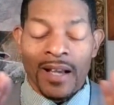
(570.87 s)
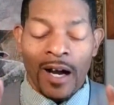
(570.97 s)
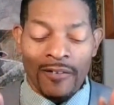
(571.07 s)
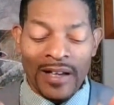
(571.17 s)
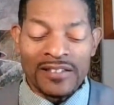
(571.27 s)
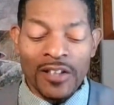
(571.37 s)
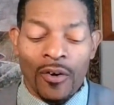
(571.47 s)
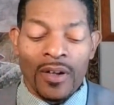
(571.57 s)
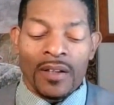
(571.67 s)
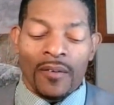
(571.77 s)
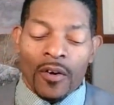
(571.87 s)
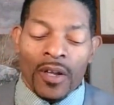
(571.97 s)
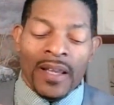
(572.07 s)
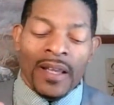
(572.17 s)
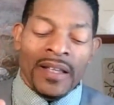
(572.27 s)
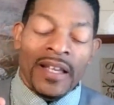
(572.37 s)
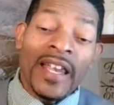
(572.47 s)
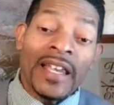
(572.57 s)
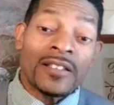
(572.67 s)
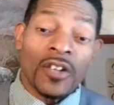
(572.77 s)
All right. So
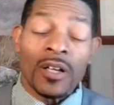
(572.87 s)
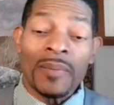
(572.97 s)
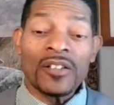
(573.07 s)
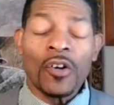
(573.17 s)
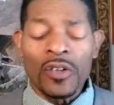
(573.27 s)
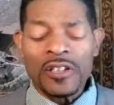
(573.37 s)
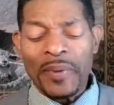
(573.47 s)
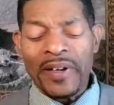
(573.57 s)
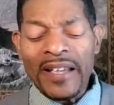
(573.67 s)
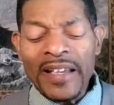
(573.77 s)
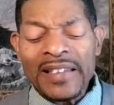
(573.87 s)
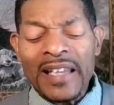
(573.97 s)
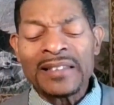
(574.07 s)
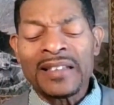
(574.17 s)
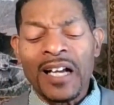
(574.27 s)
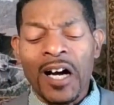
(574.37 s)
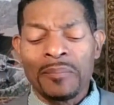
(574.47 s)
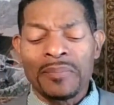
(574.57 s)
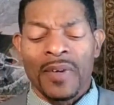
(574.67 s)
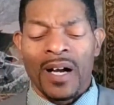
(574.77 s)
he, talking about the Holy Spirit, he didn't
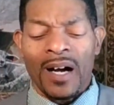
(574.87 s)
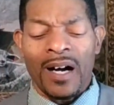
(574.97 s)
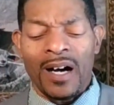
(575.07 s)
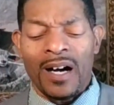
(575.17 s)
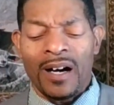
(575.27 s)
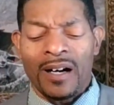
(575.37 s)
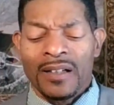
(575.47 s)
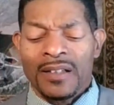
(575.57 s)
come uh, uh,